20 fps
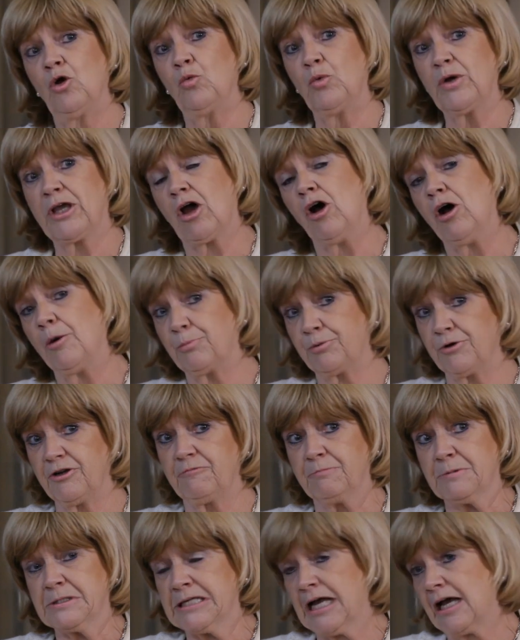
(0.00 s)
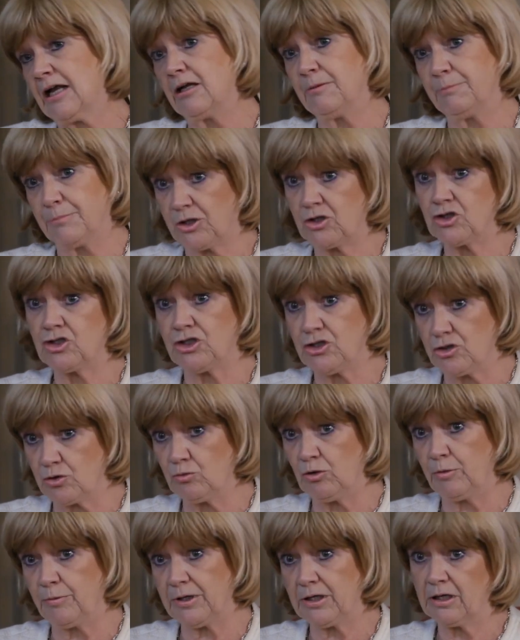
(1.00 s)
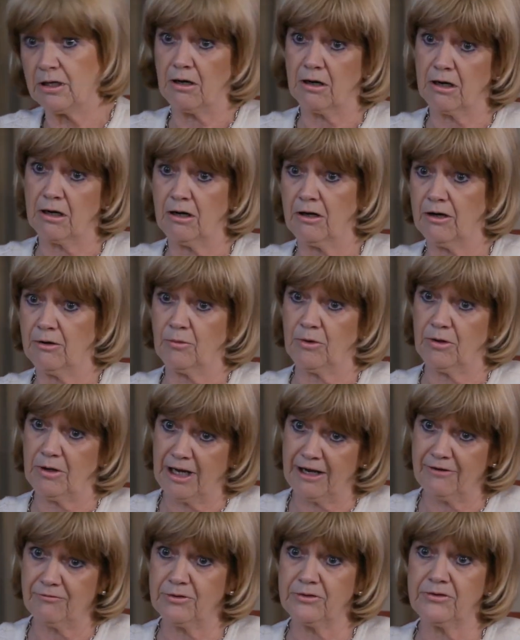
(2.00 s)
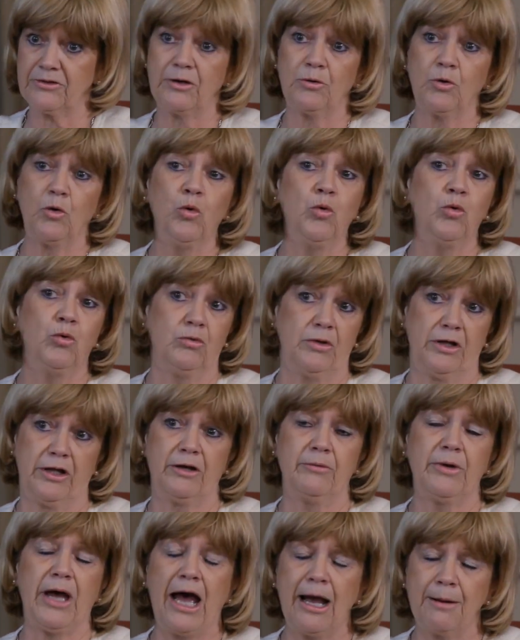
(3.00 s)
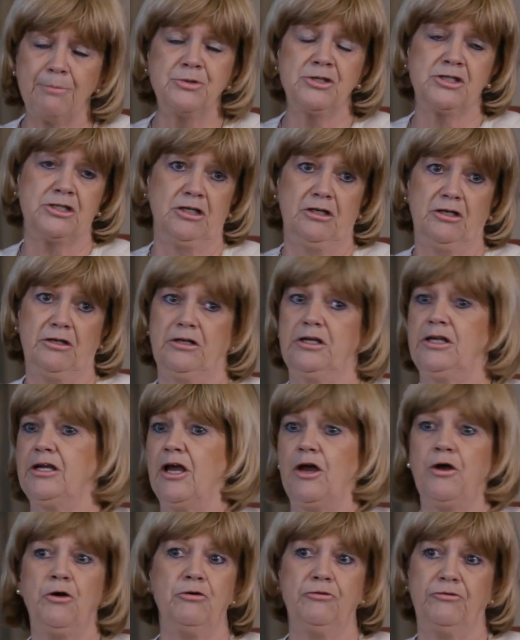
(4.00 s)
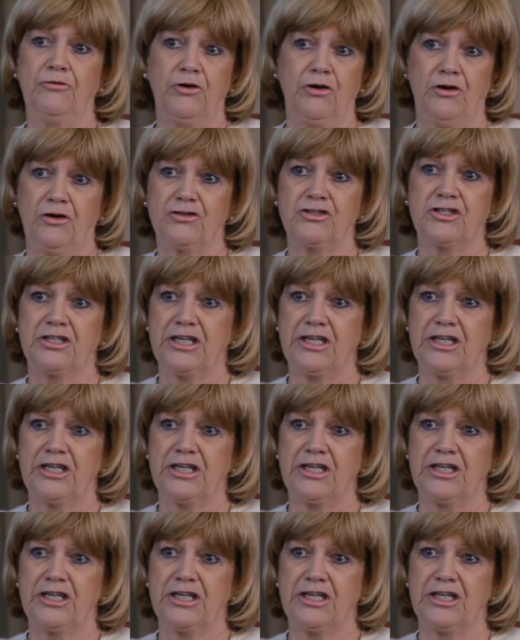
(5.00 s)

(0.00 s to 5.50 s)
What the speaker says: We can't brief Miss Hallett because she's a woman and our client won't have one. They're all absolutely overt,